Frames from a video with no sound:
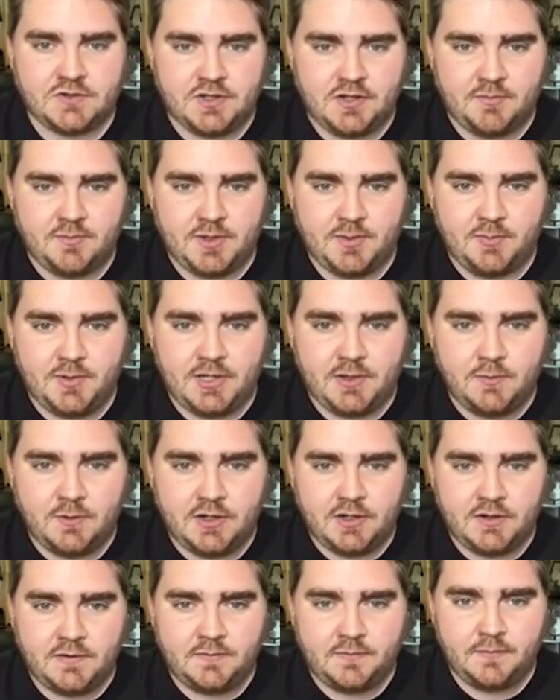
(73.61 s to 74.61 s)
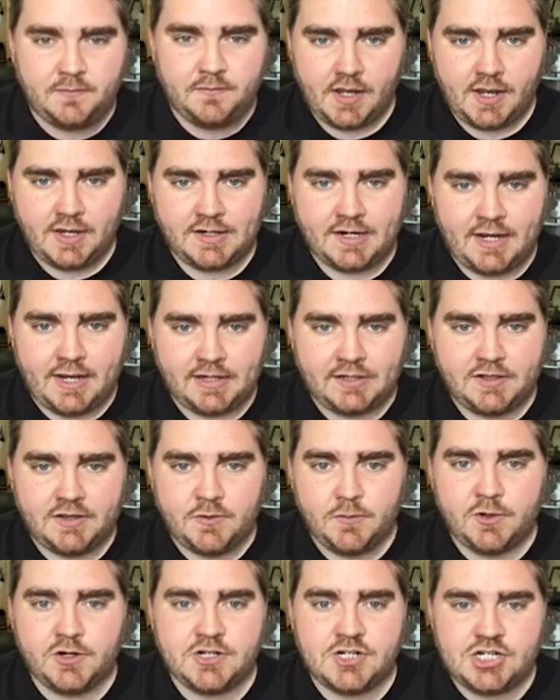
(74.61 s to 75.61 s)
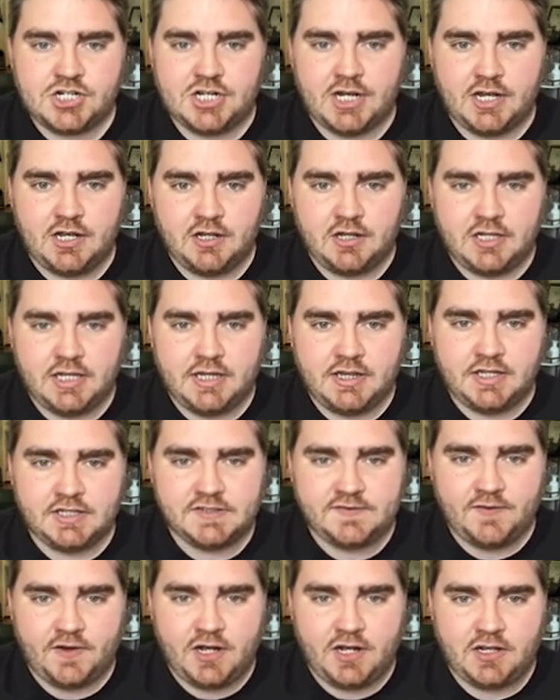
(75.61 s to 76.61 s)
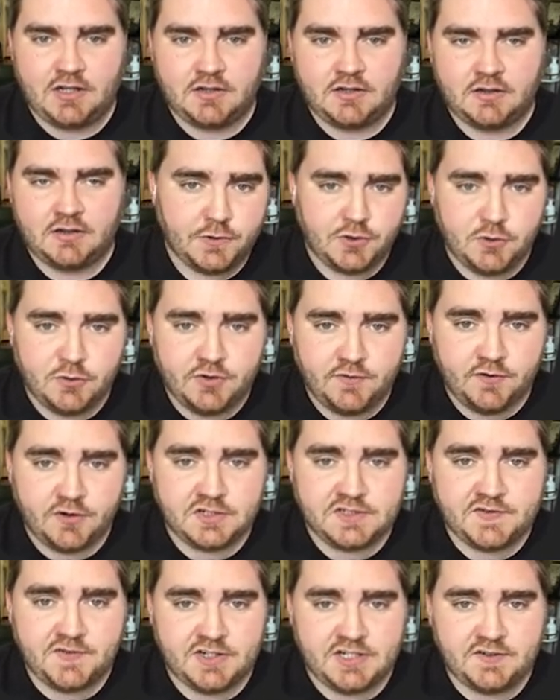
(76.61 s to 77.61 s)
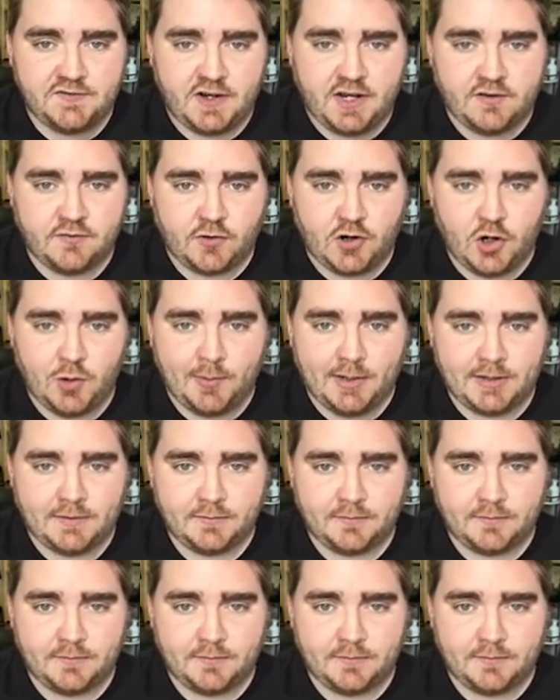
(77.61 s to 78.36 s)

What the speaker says: in the BP one, and I added the word Shell in this font, Universe 55 Roman.